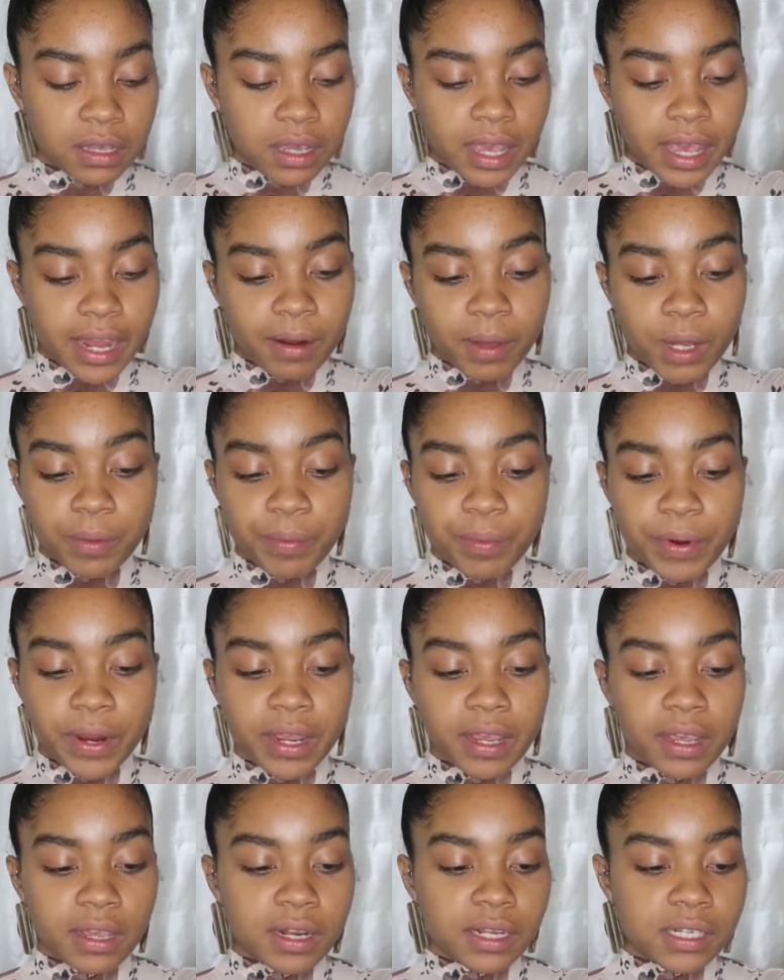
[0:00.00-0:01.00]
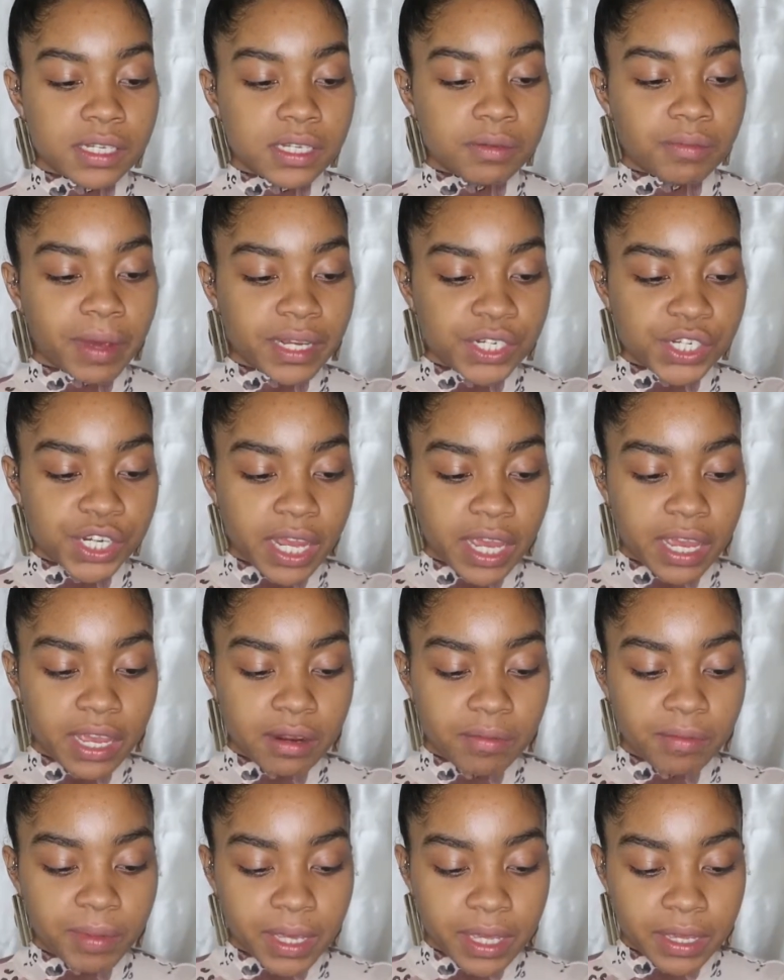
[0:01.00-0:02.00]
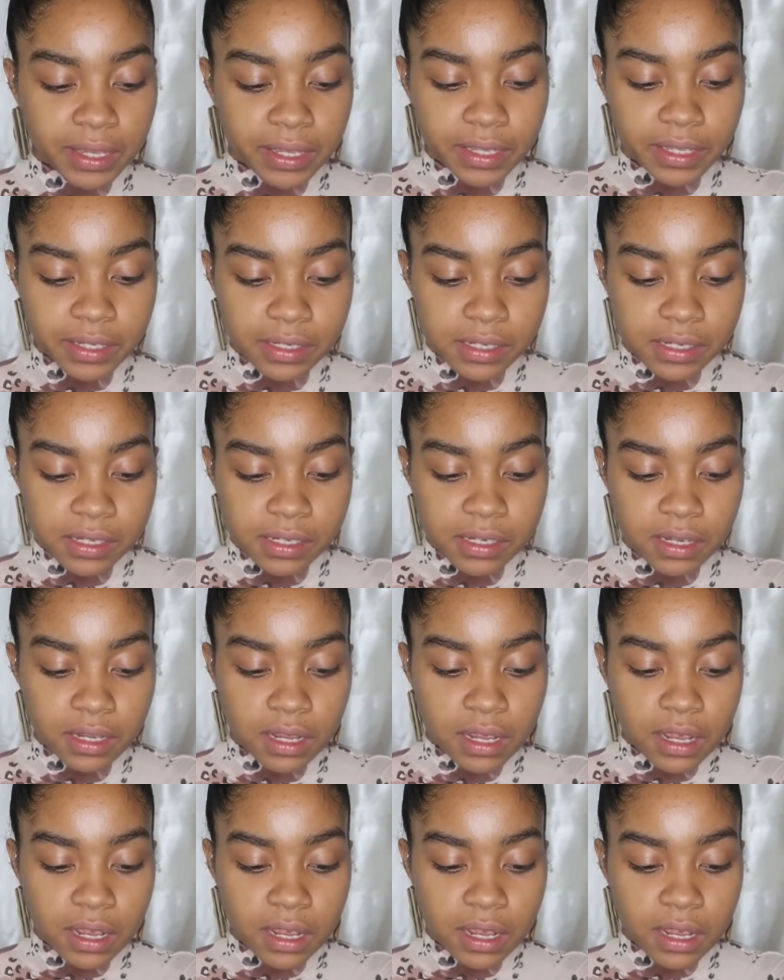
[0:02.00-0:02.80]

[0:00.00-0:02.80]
and I'm gonna pray this is my shade, because